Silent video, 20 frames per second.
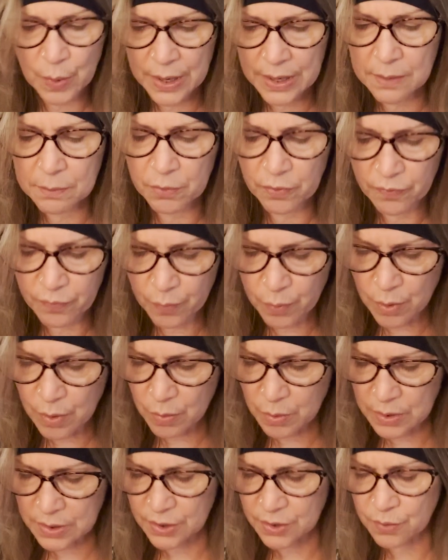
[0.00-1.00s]
to move
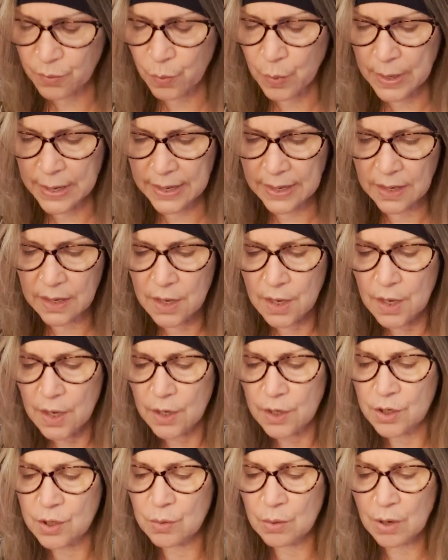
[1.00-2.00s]
forward. There's a way
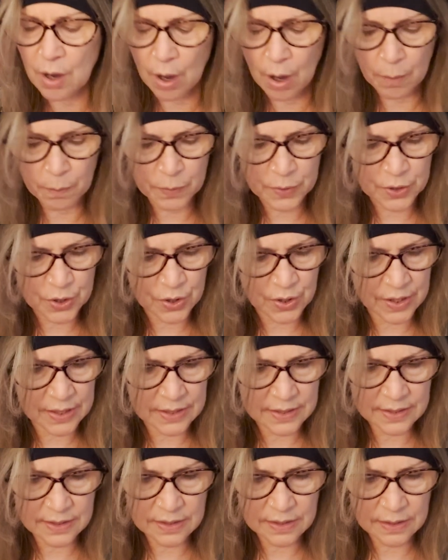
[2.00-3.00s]
to accomplish
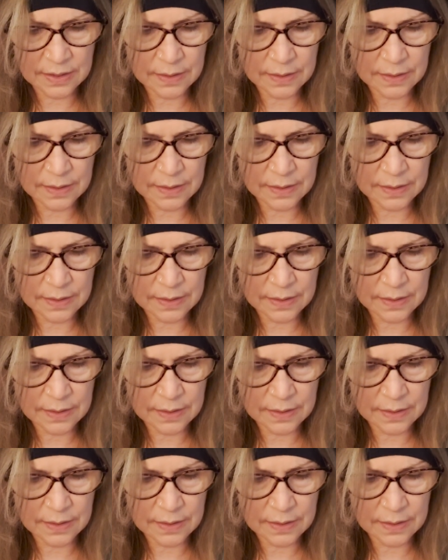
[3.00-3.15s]
this